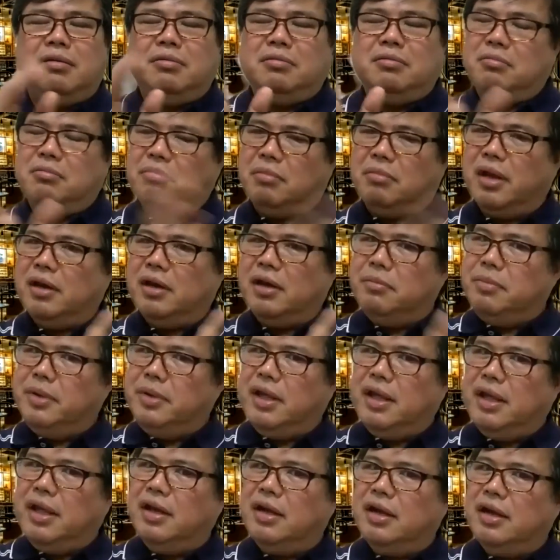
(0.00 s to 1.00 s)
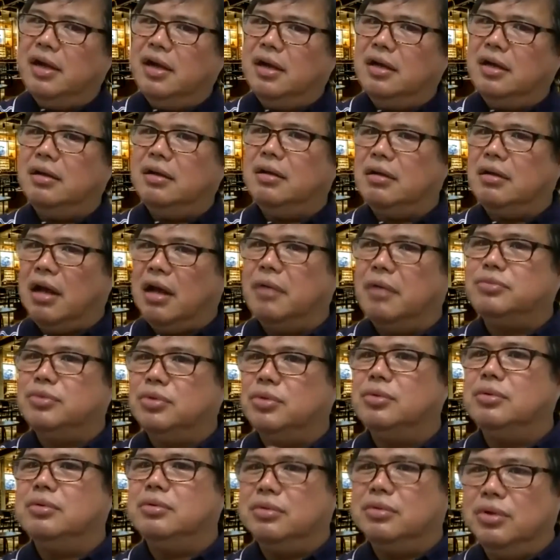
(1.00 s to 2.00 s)
very beginner up
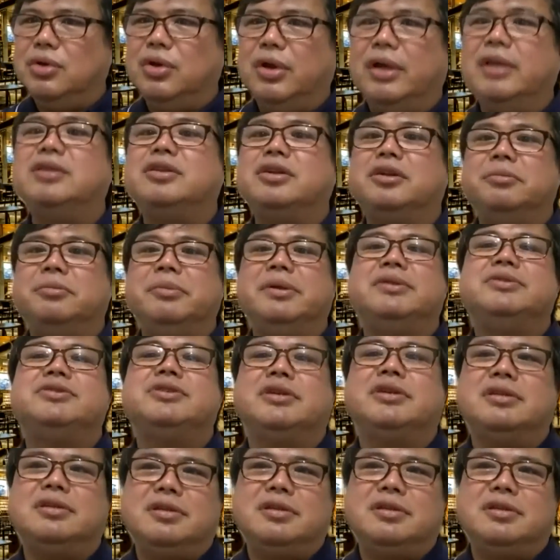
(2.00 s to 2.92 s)
to intermediate.